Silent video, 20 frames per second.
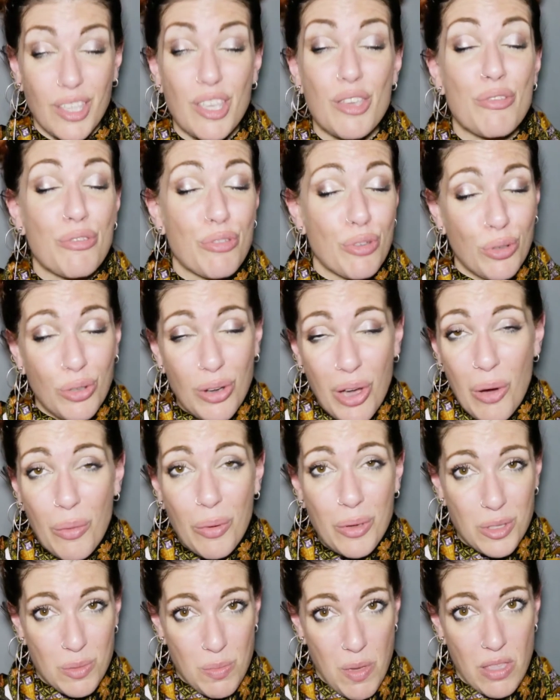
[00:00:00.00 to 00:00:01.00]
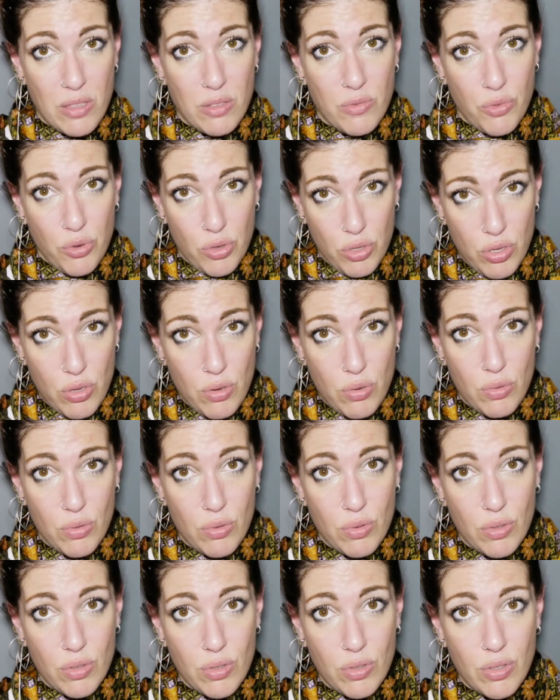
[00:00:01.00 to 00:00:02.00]
if you know what's best for you,
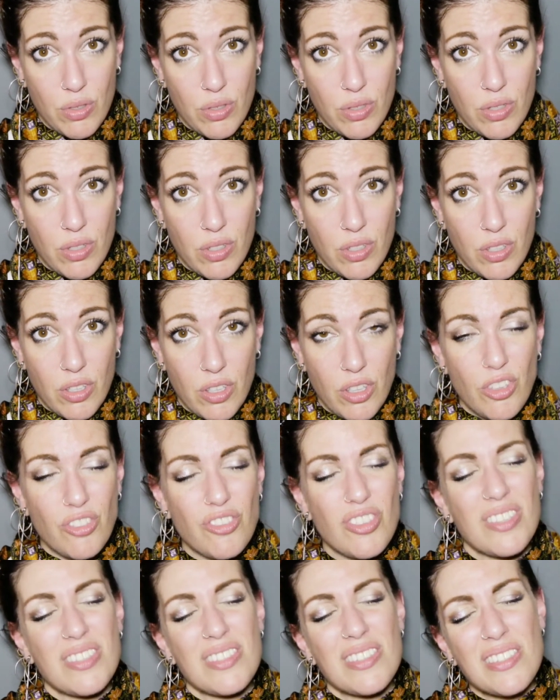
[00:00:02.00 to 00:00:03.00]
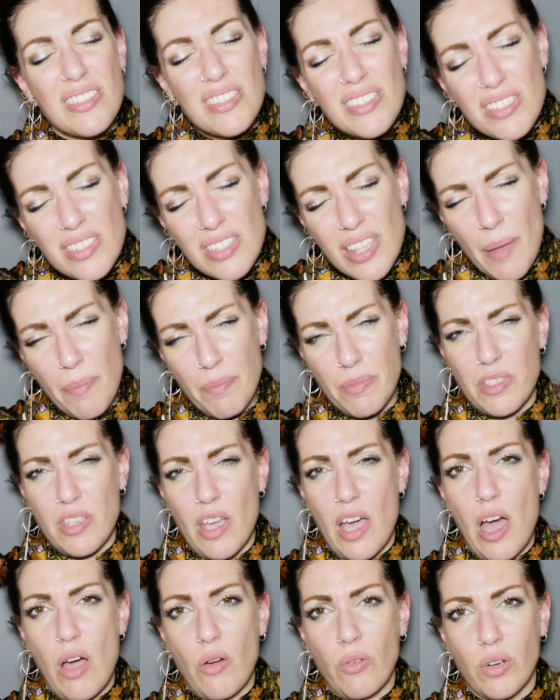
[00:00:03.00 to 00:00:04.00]
just step
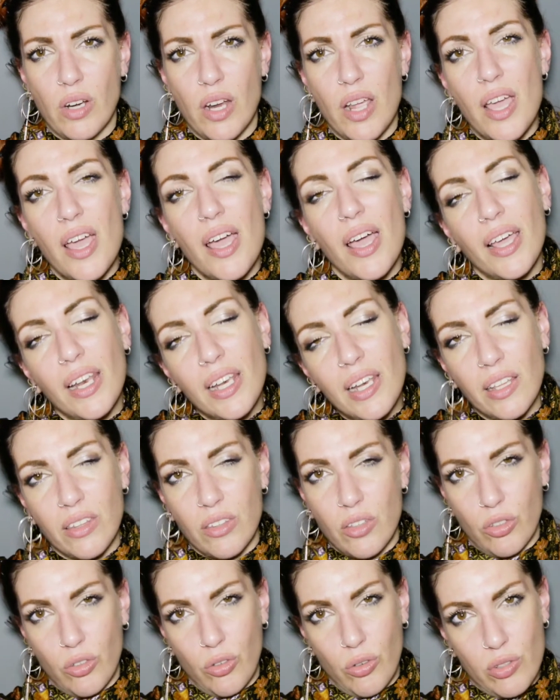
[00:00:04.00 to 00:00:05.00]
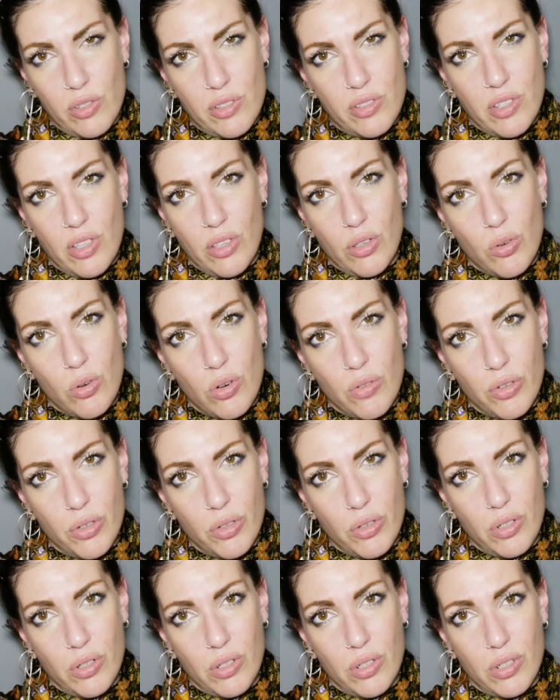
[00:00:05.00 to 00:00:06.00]
down and let the girls take
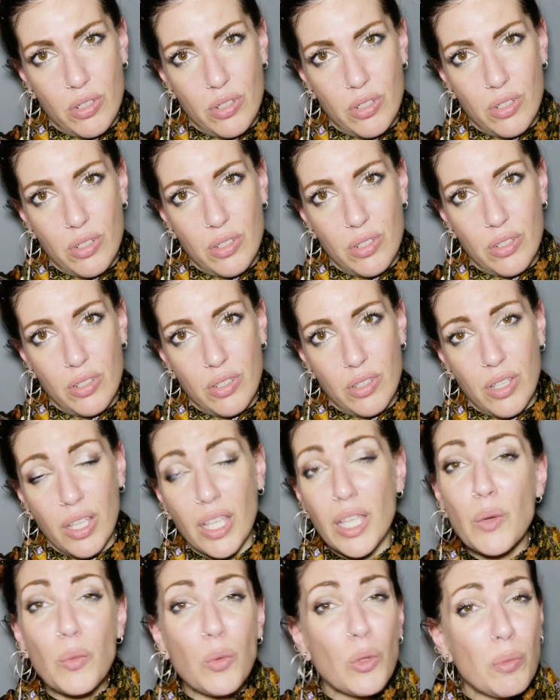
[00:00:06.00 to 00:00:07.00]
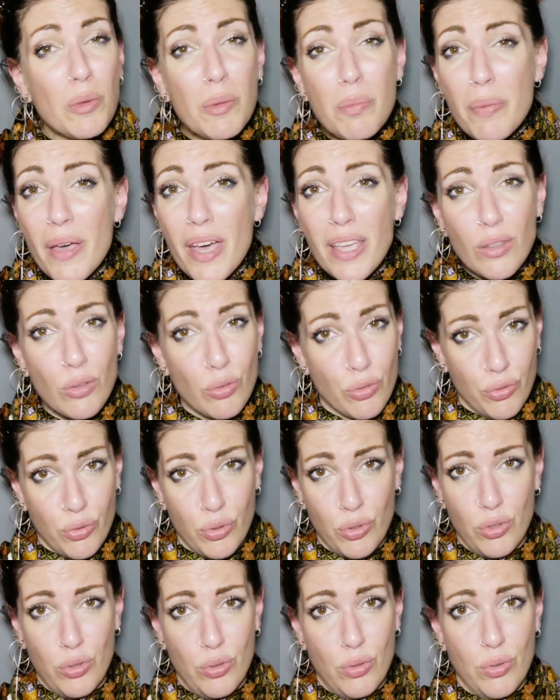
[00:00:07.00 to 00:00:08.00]
over. It will be better
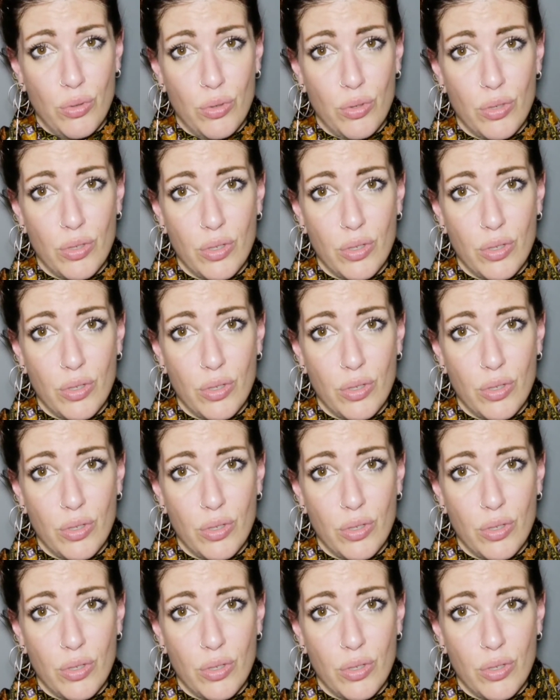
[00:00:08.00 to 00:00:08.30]
for you.